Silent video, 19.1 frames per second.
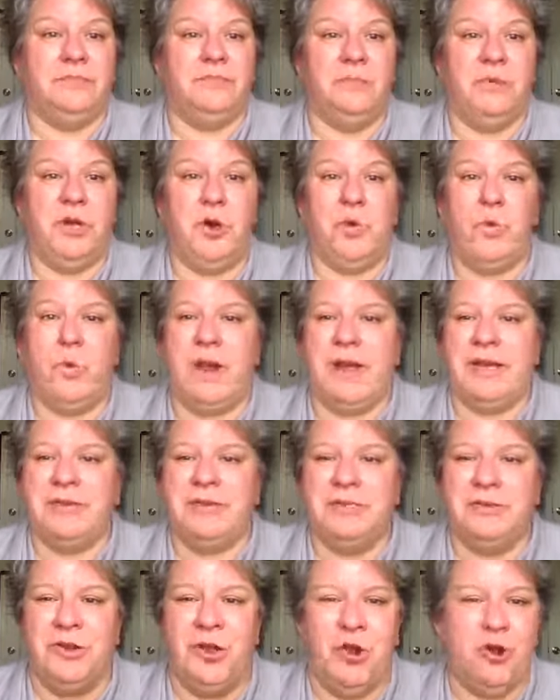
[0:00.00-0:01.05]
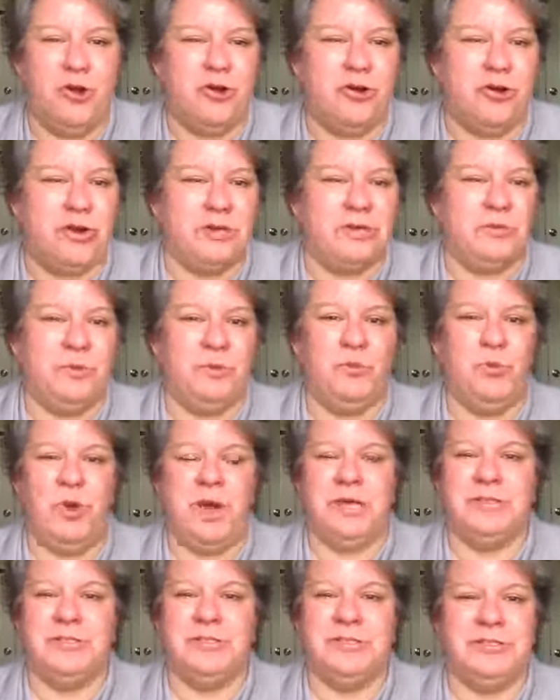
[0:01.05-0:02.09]
We don't want it to hurt. We
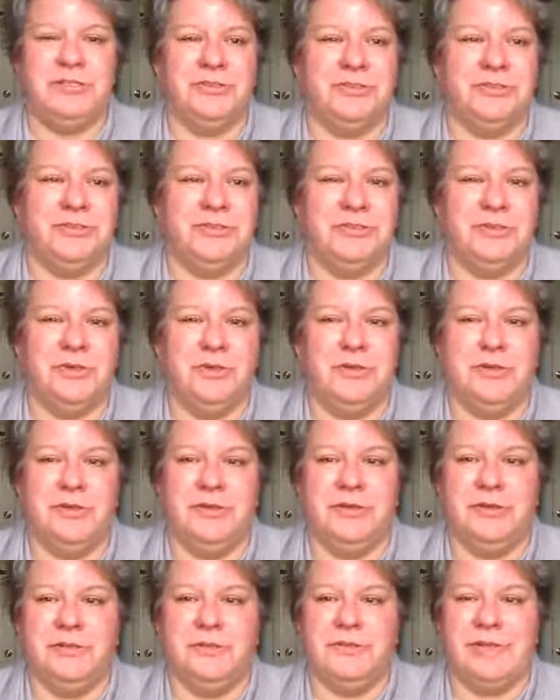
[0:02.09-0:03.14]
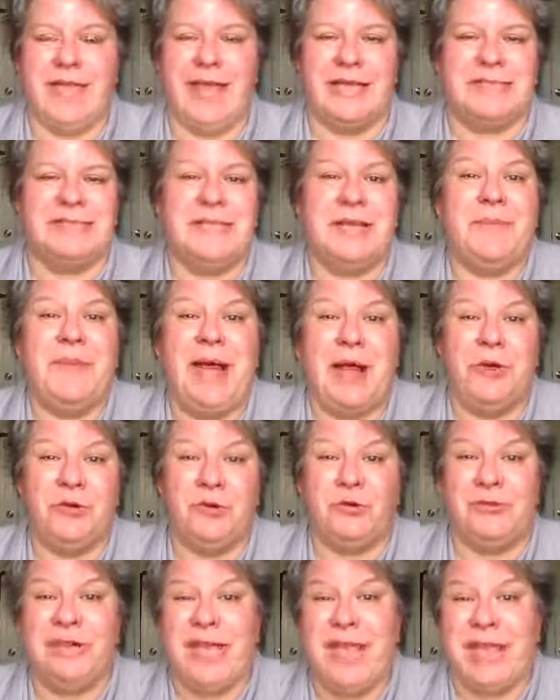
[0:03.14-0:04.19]
want to, somehow
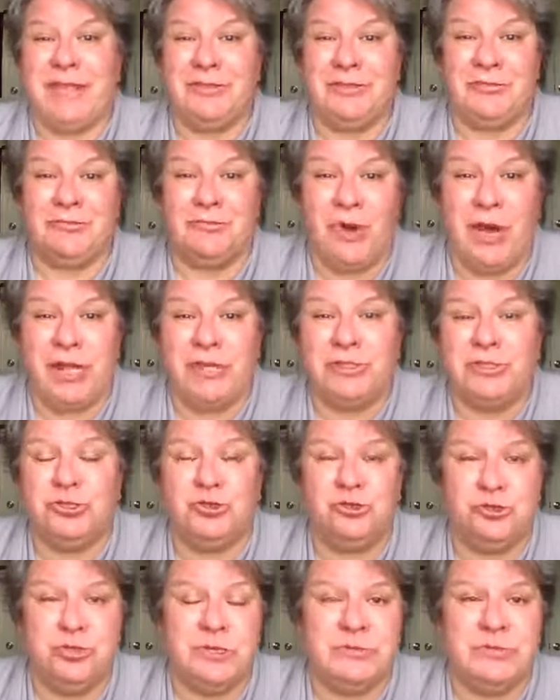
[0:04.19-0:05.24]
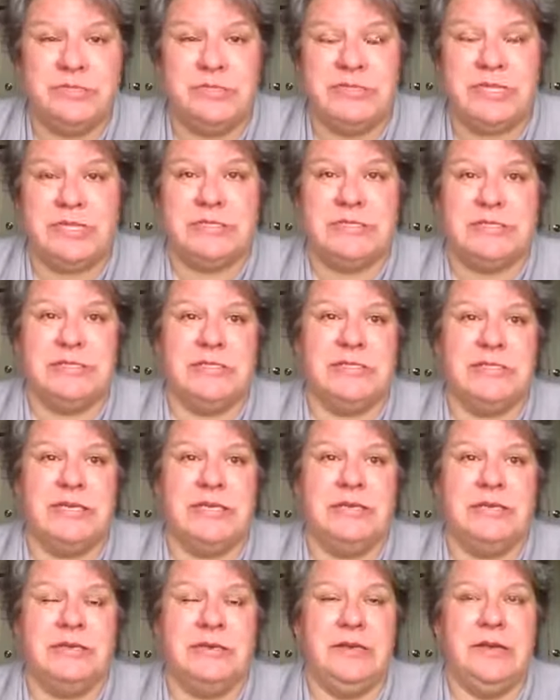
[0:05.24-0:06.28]
create the right circumstances
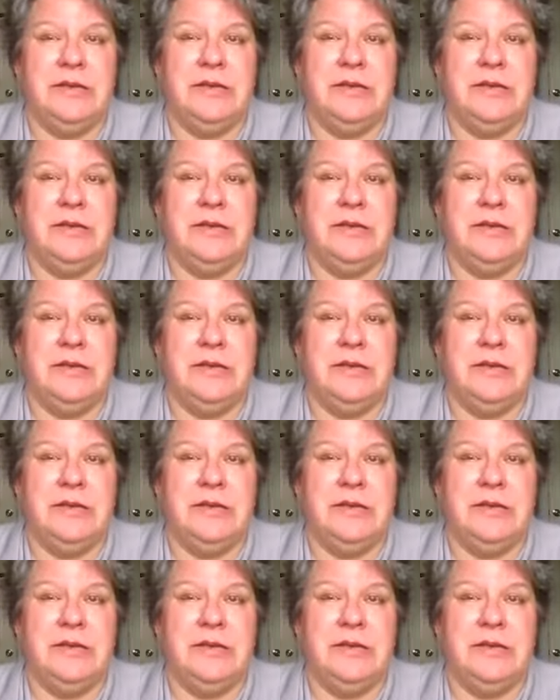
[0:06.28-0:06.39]
and